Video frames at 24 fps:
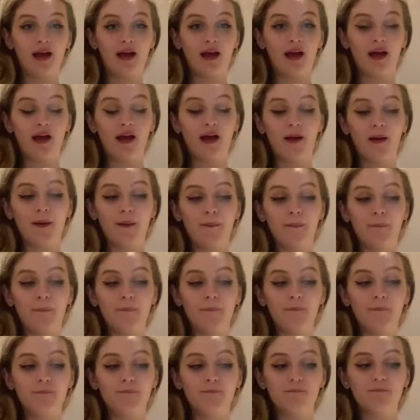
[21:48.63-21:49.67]

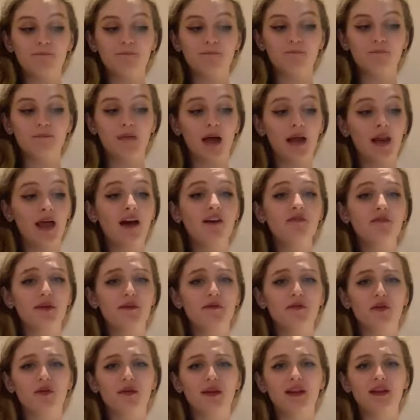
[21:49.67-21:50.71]
I have been
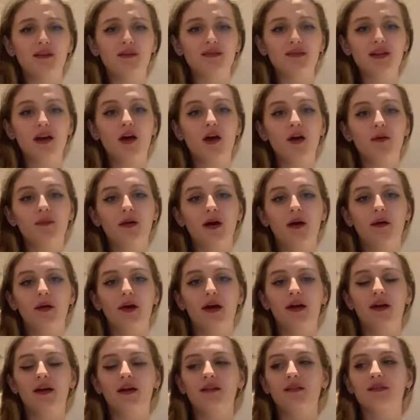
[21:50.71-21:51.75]
for a really long time now.
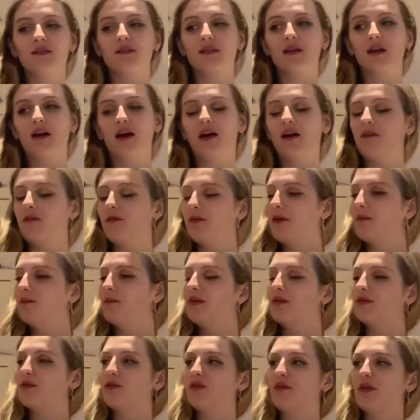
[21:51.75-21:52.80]

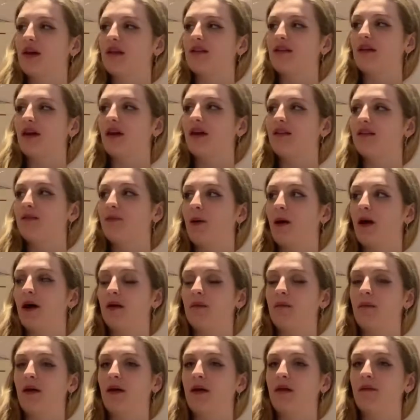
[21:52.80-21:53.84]
Musical theatre
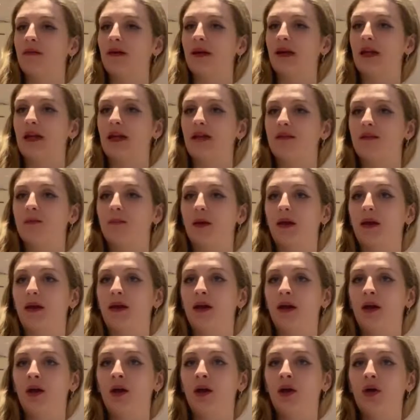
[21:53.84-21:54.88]
inspired me really to be
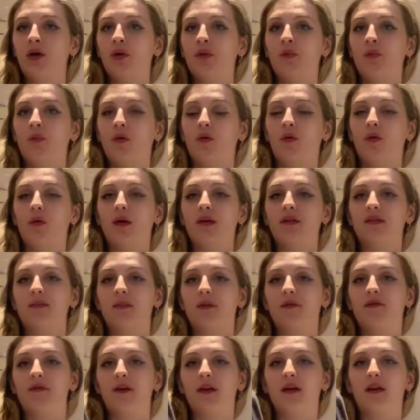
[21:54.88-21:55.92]
more into my
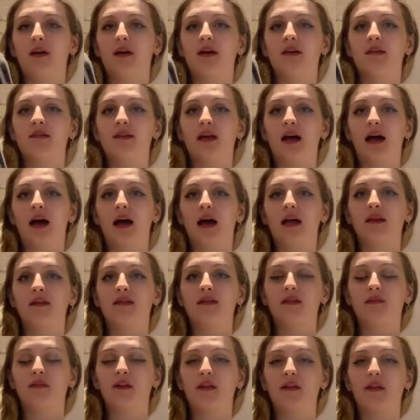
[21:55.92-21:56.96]
fitness and
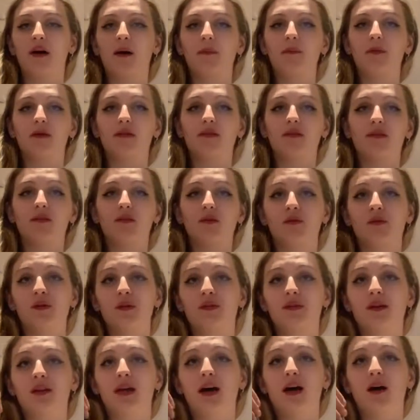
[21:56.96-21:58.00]
stuff like that, because it's
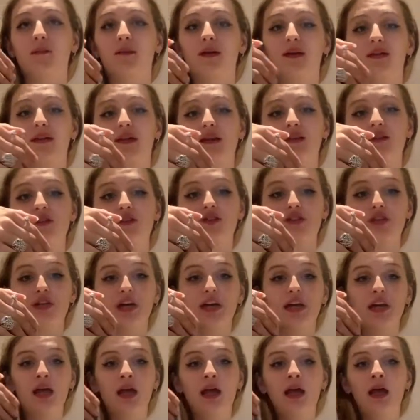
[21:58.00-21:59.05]
obviously going to help me in the
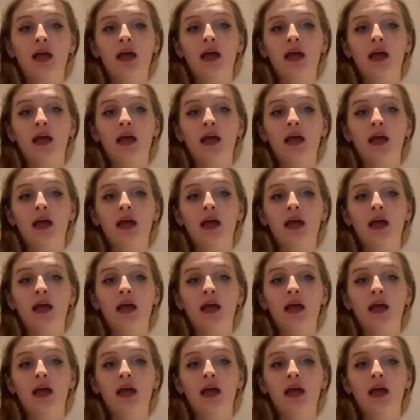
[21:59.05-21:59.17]
industry.